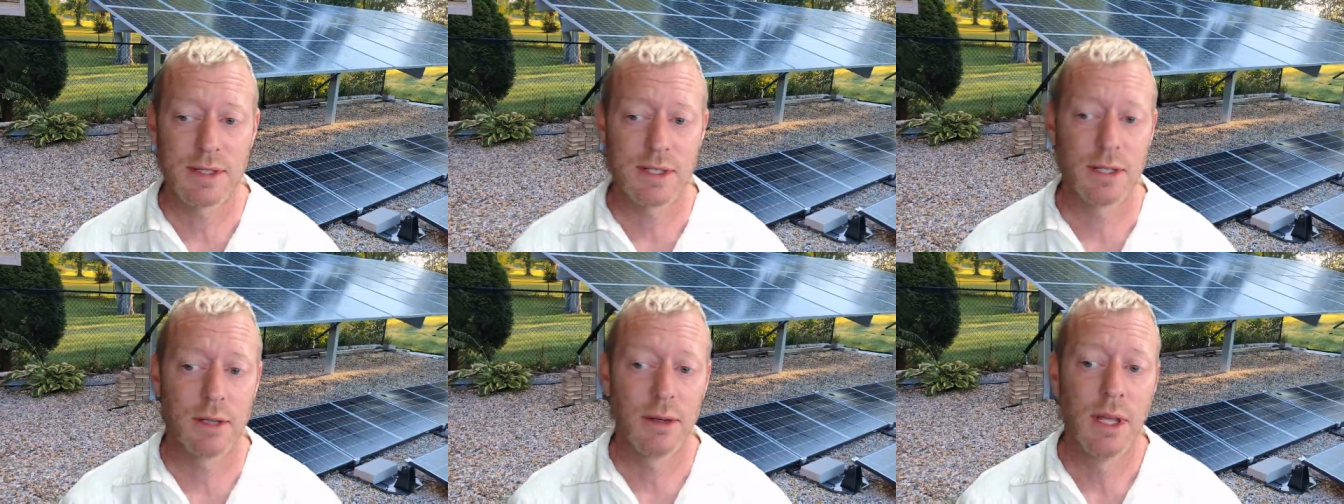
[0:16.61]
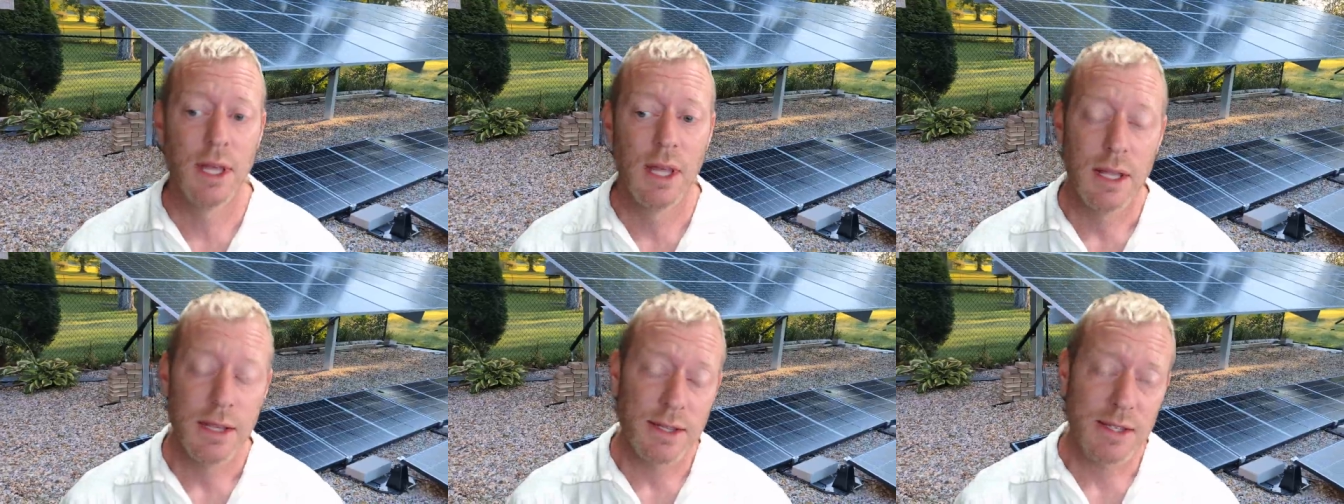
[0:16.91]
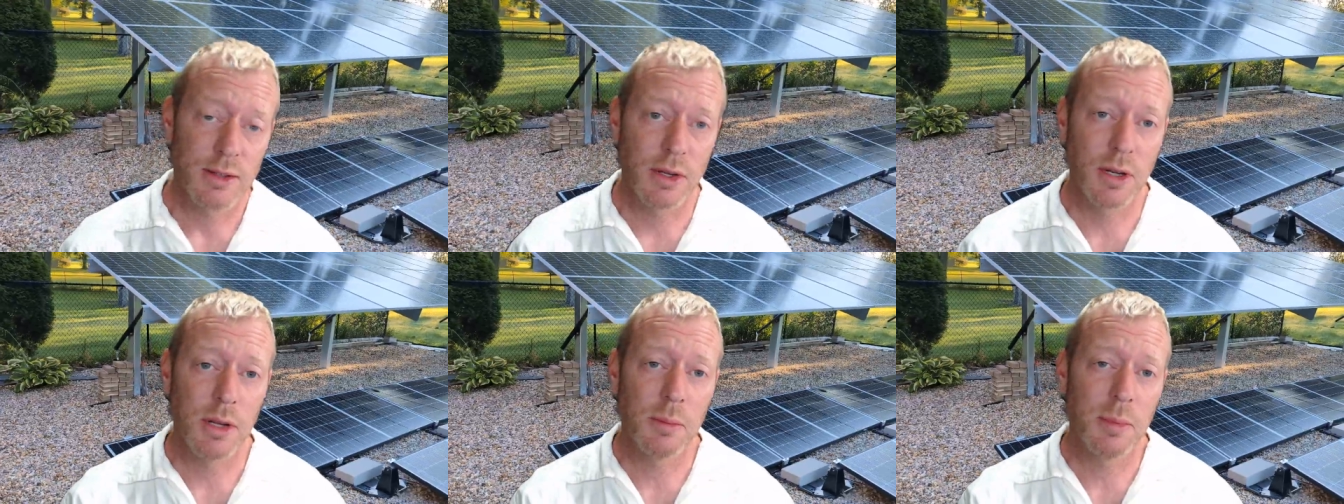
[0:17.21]
So
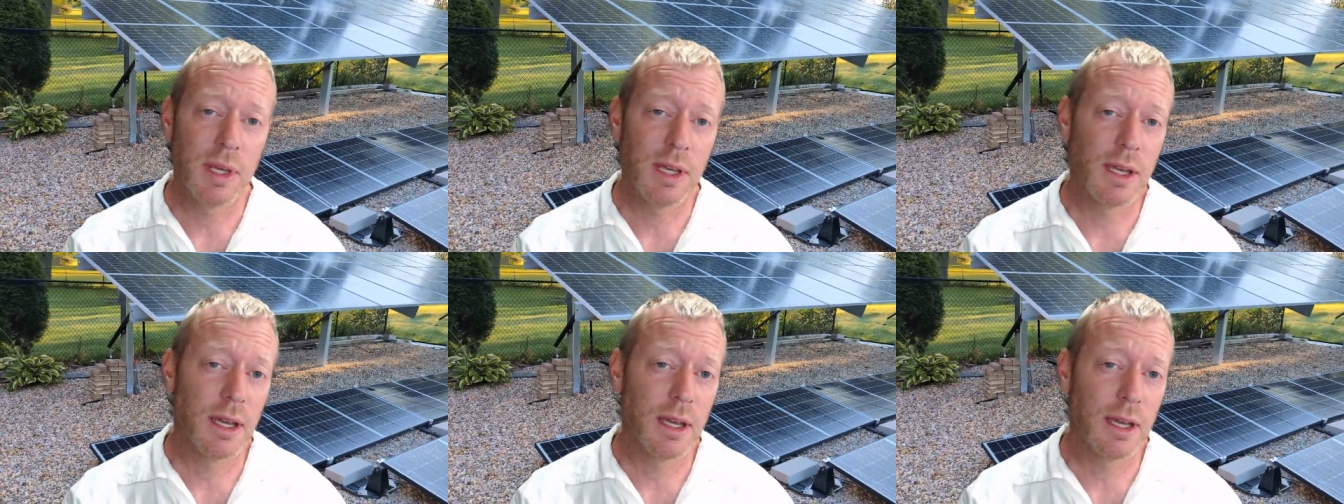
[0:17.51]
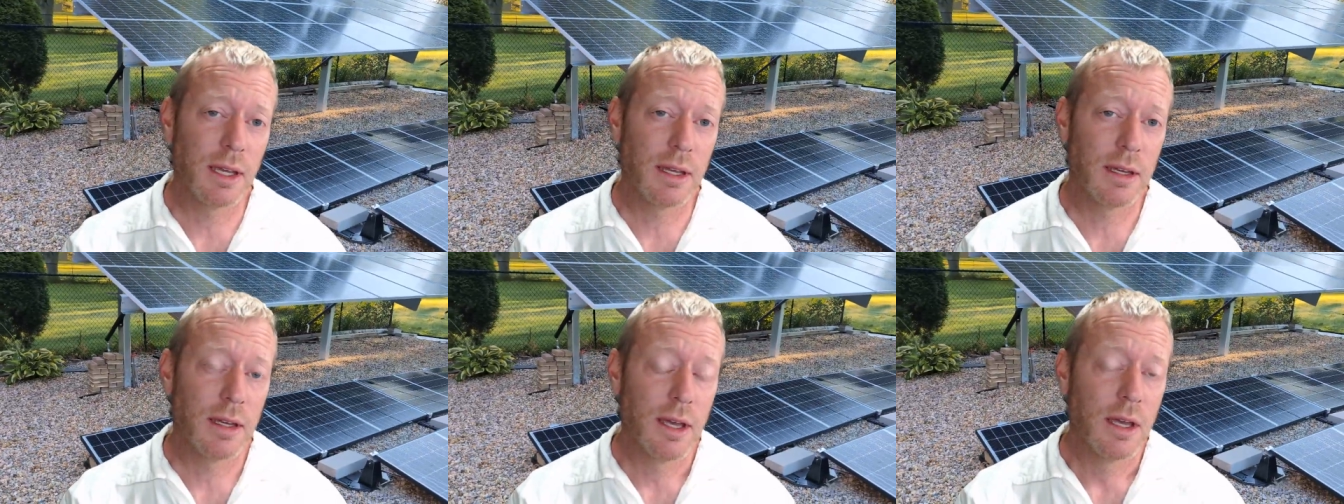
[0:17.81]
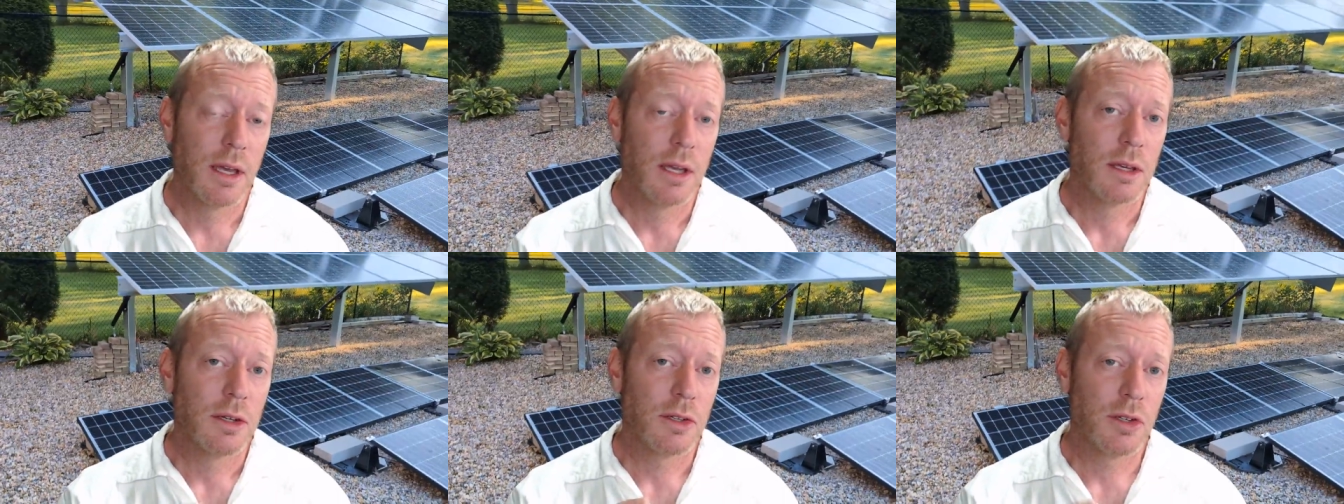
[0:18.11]
it's going to be a
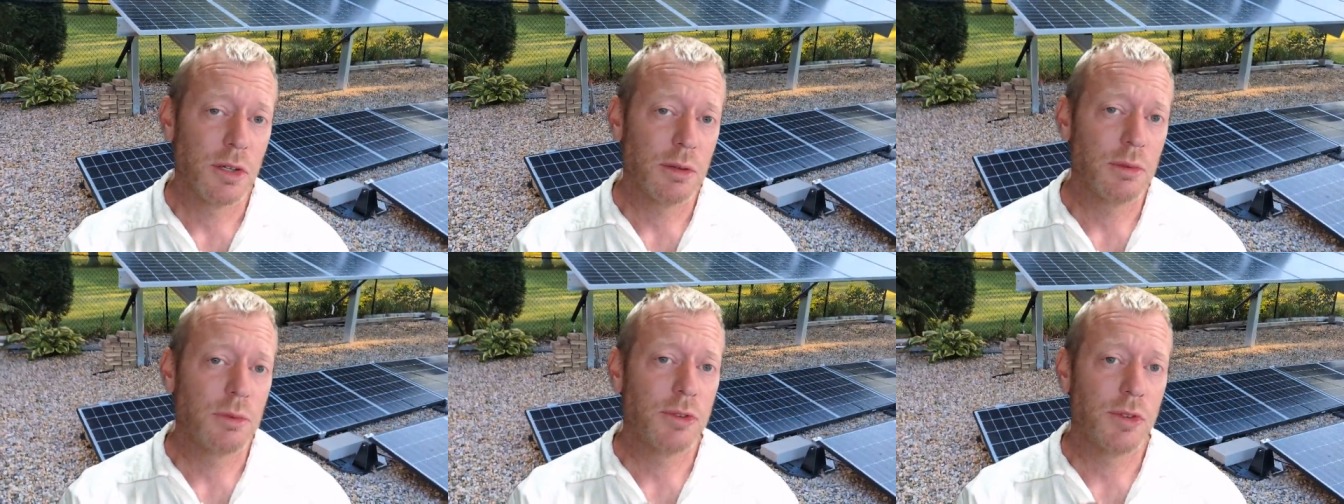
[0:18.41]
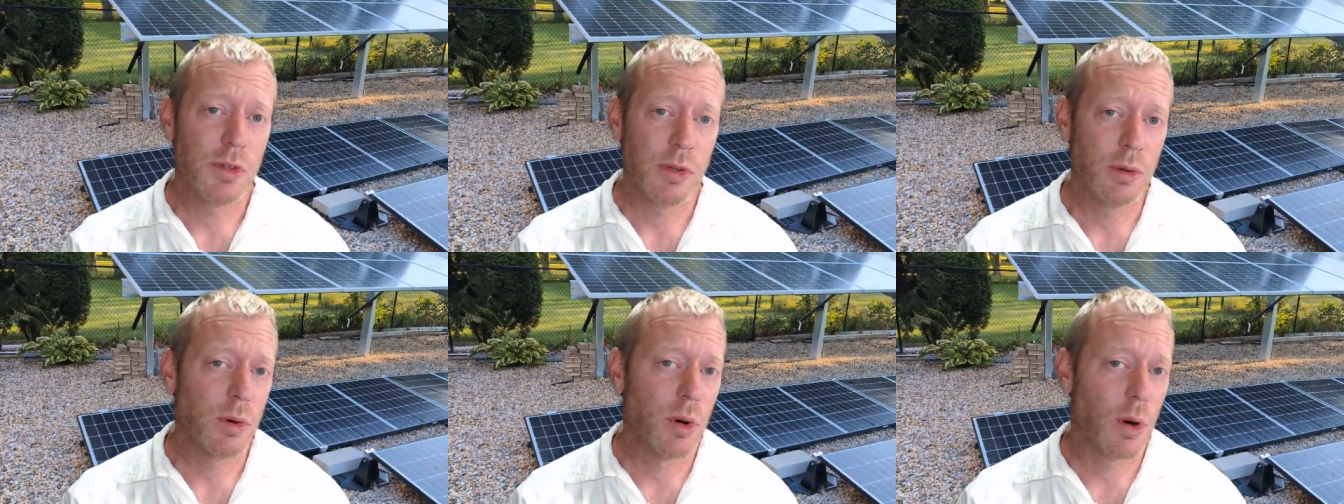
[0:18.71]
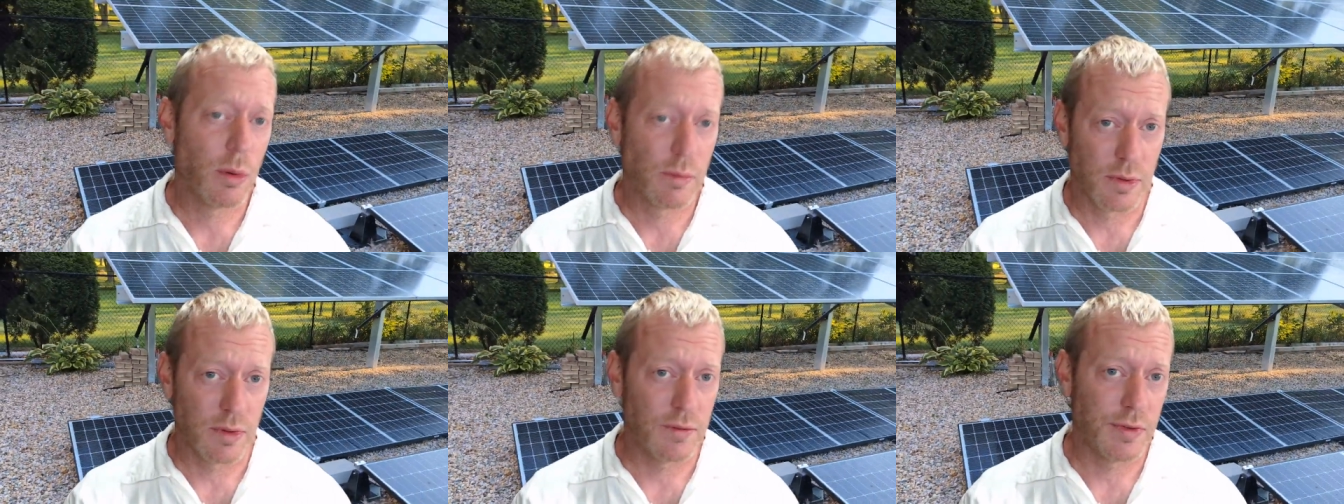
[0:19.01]
Q2
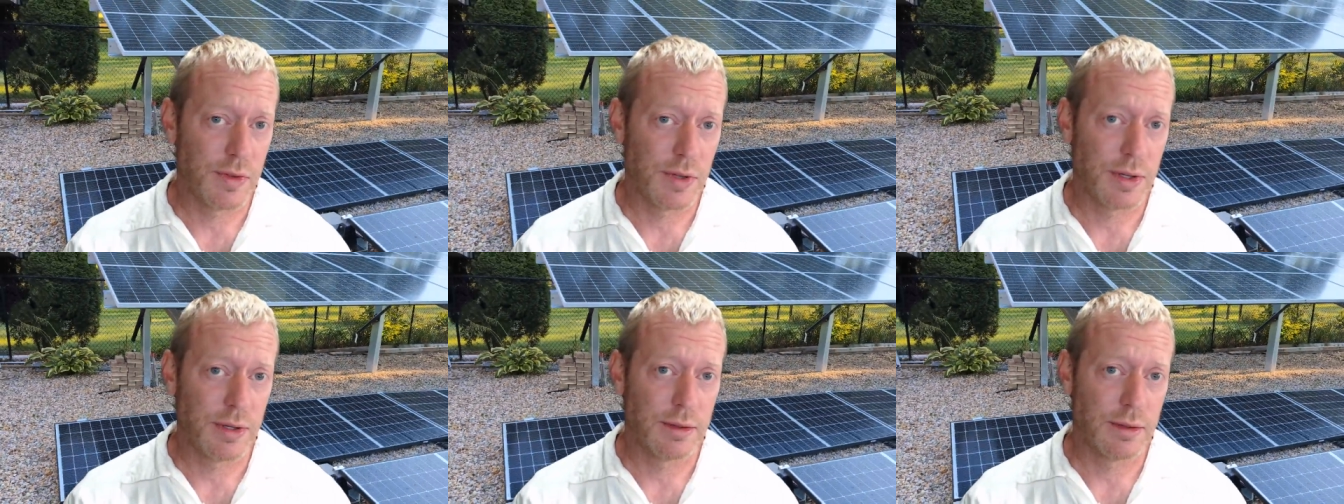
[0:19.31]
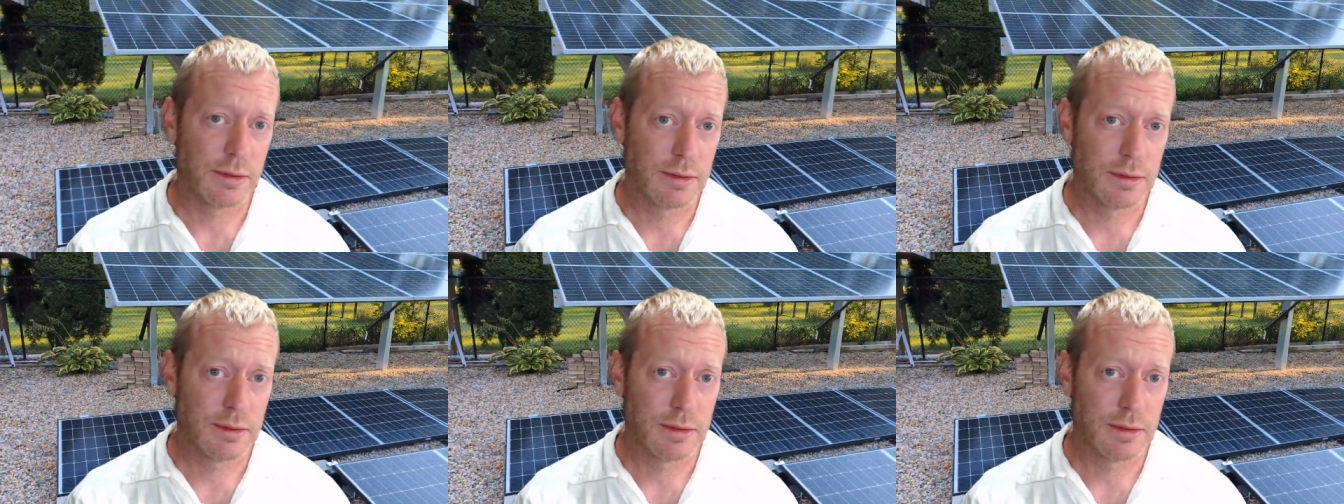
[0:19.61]
overview